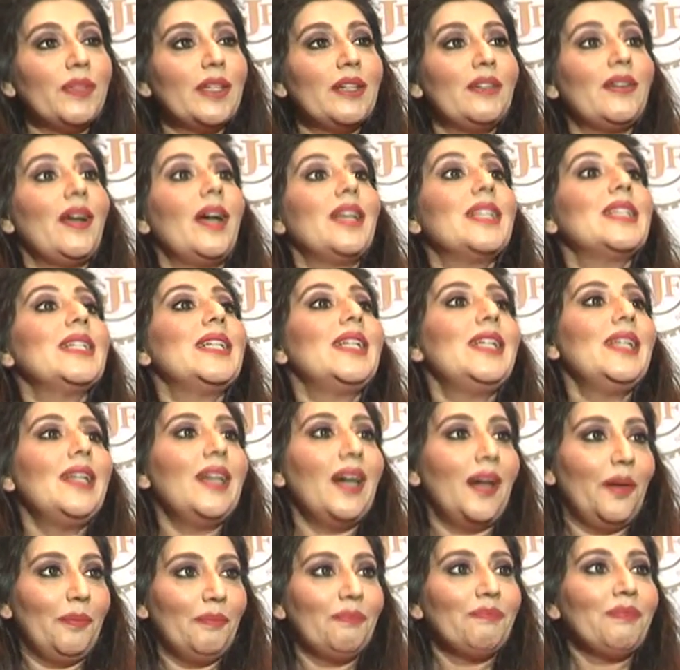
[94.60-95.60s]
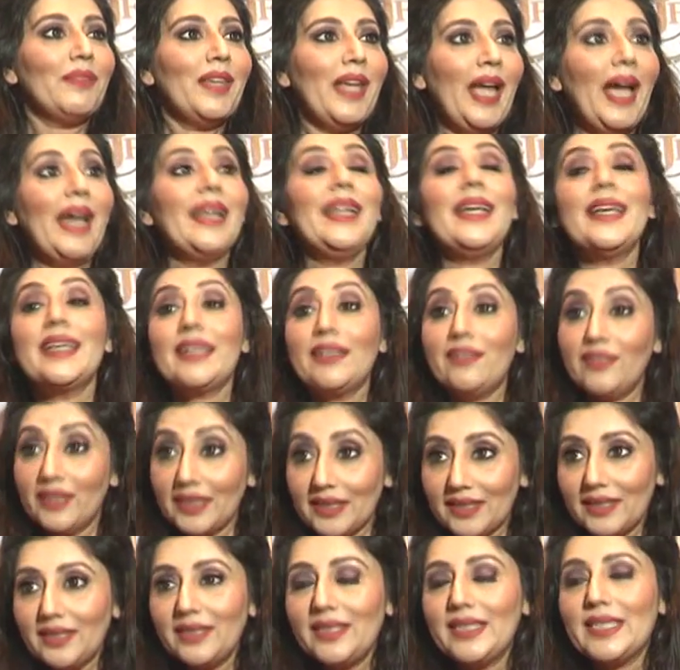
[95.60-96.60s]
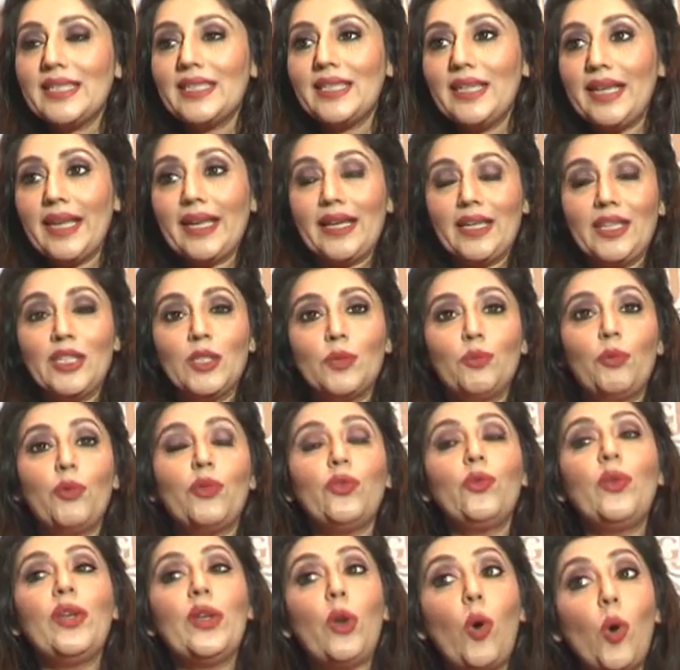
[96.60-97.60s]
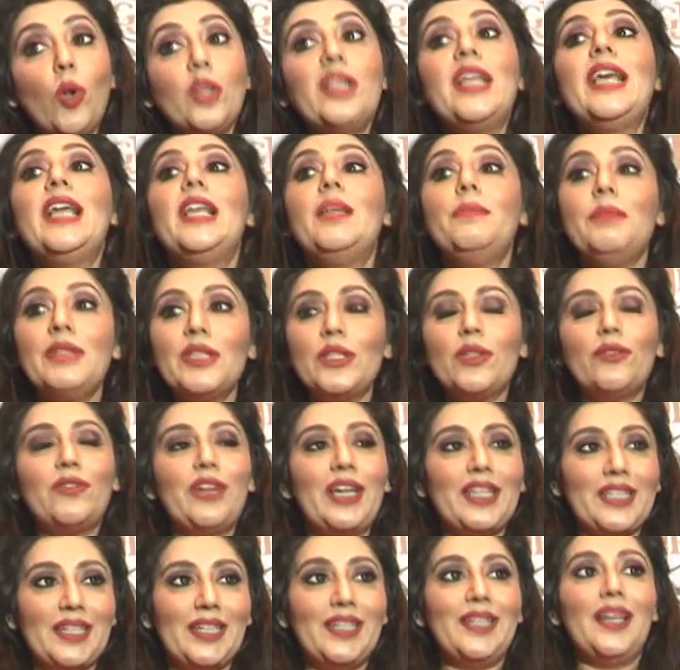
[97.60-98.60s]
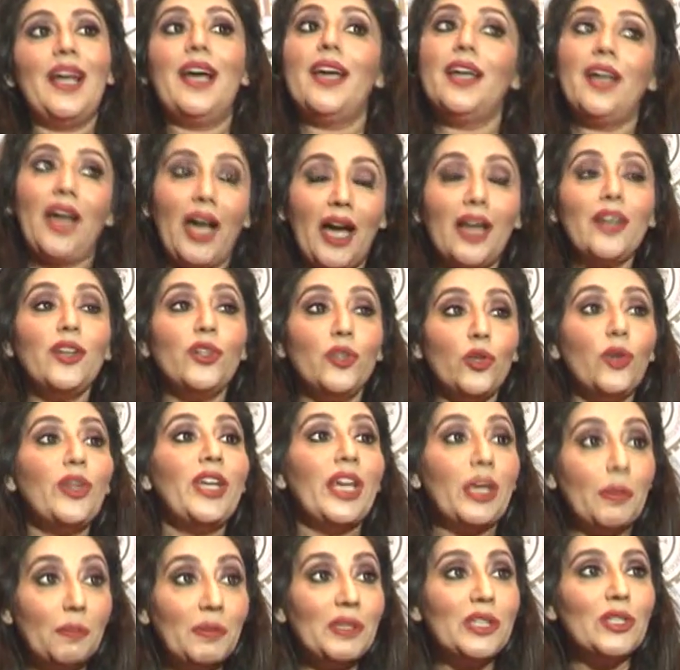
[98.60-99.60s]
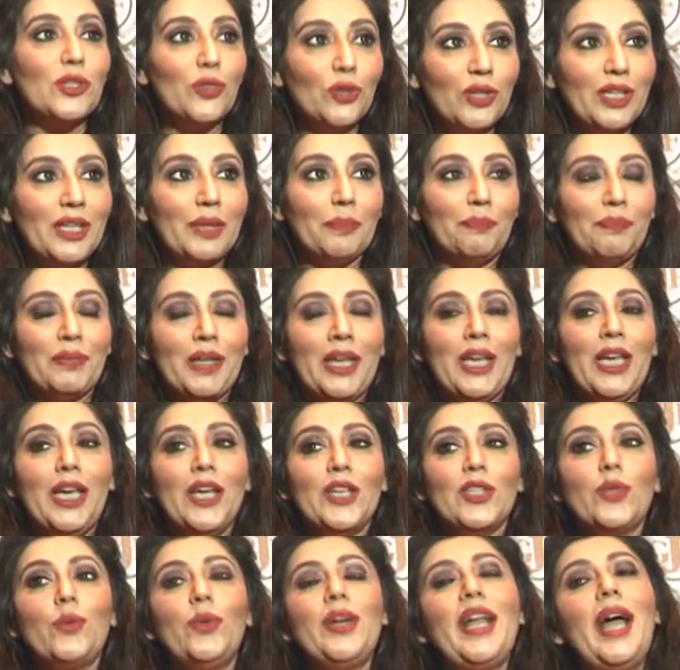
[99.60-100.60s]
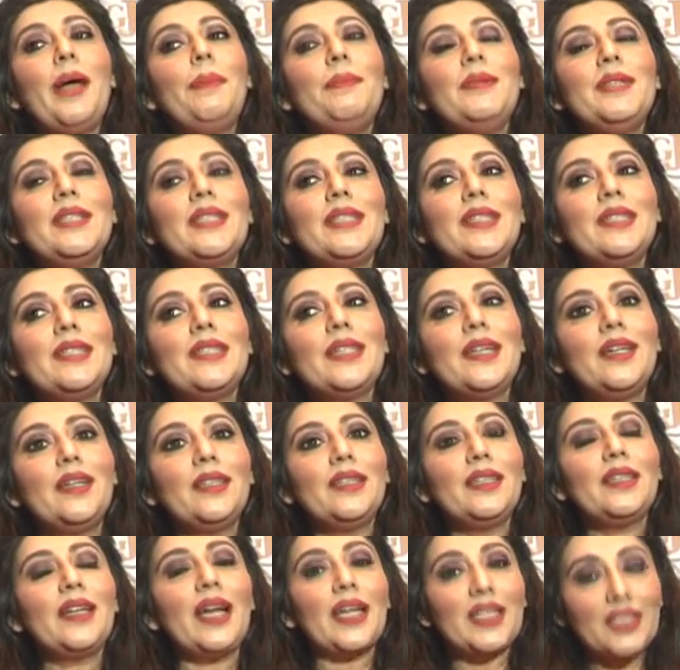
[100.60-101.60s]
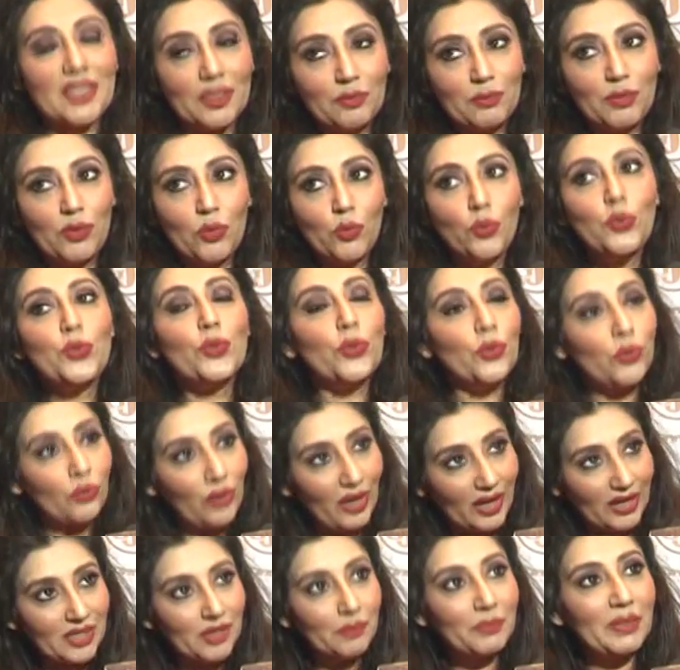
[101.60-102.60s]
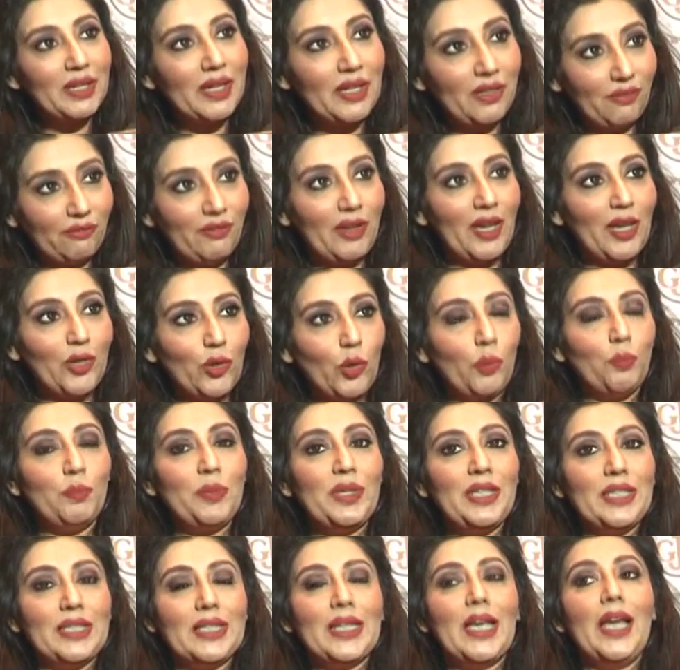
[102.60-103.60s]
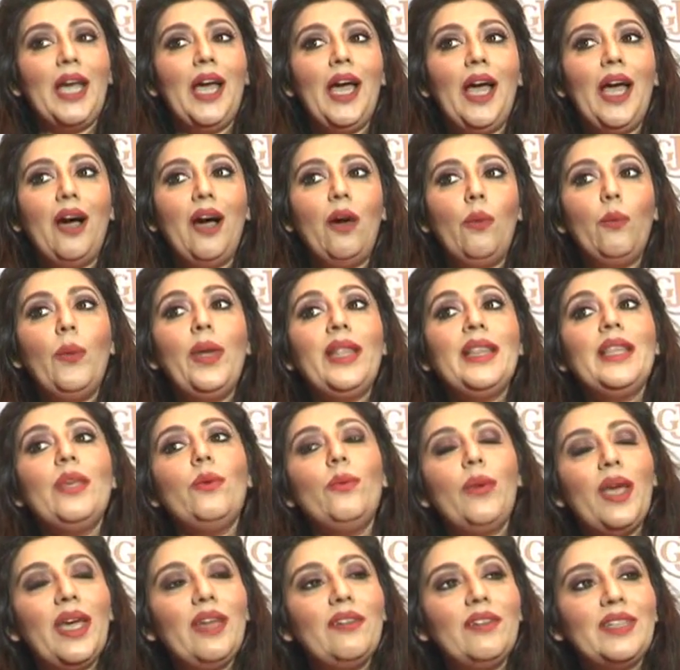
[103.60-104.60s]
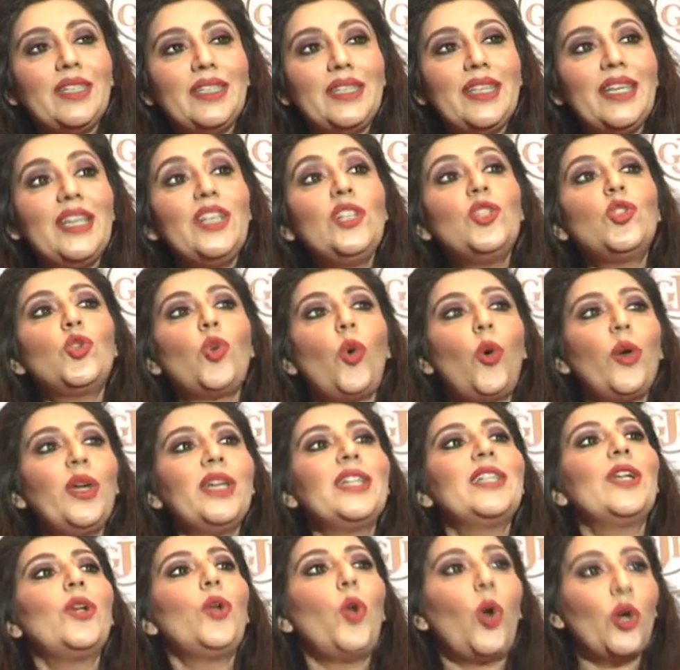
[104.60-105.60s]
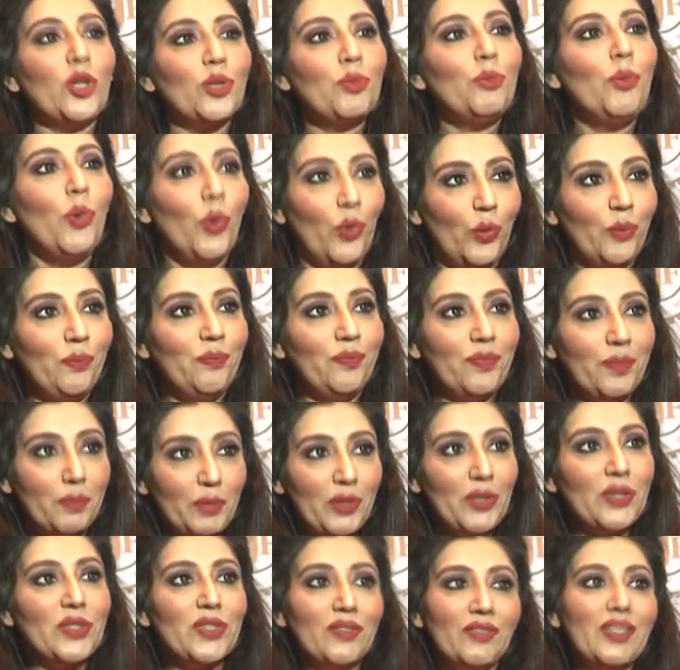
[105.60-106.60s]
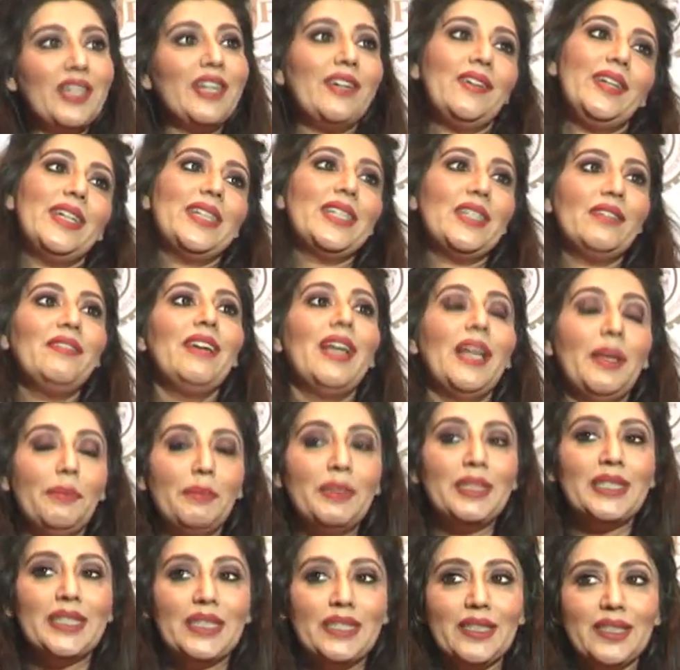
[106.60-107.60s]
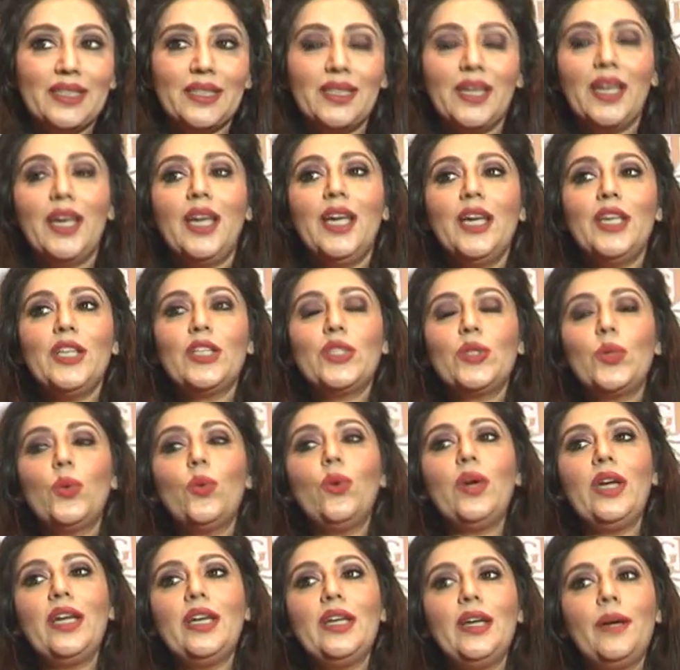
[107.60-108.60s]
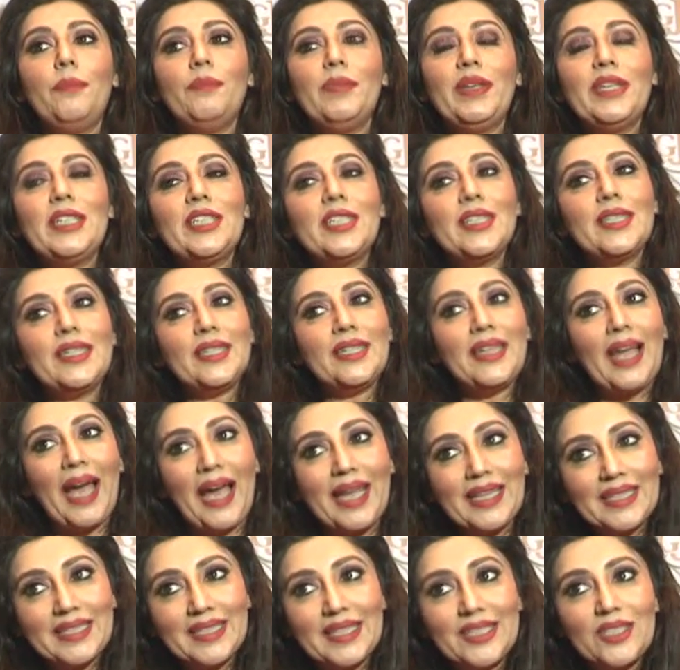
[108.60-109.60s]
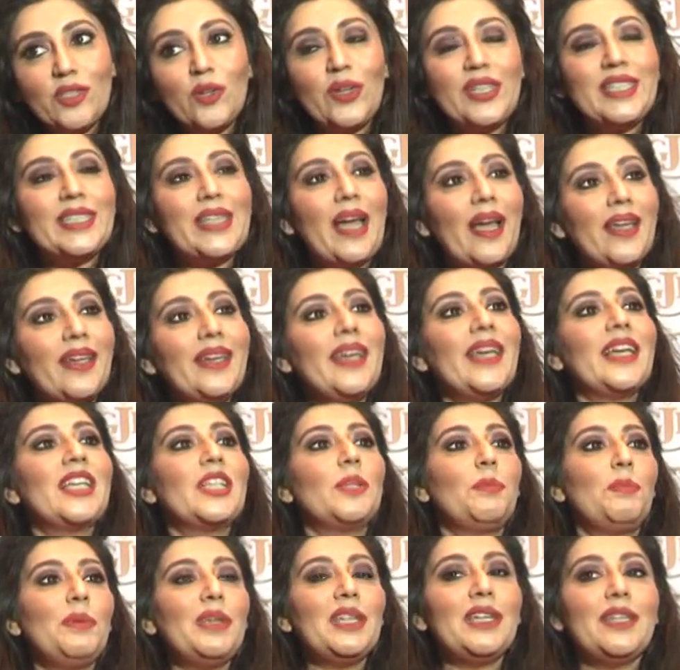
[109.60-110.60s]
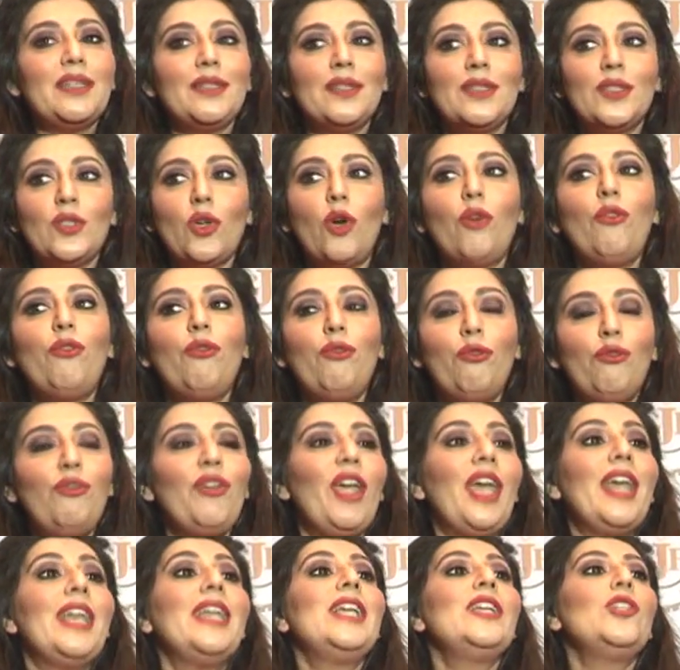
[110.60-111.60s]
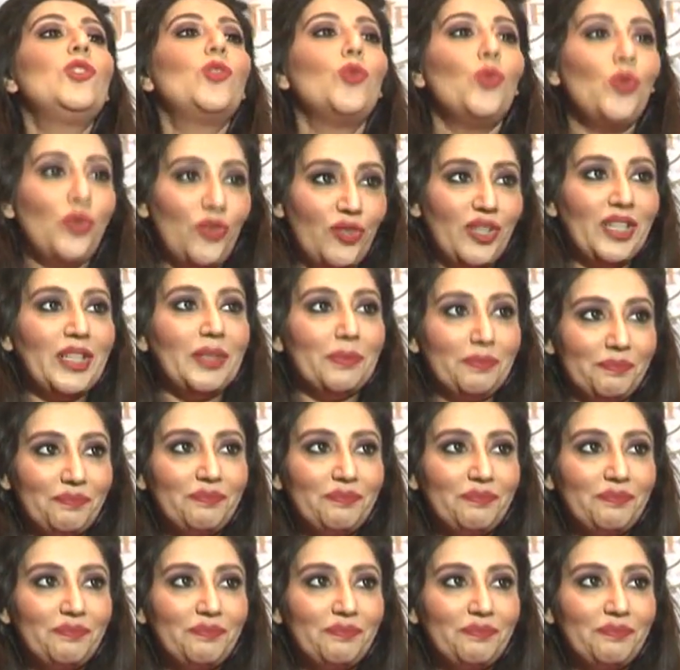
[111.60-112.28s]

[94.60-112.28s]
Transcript: Raslila and I created this necklace for you, and all the elements of Raslila are in your neck piece today. So what happens is the customer who's going to ultimately wear your piece, when they wear it, they enjoy it a lot more because of the creative element in it. So it just enhances your entire experience of wearing jewelry.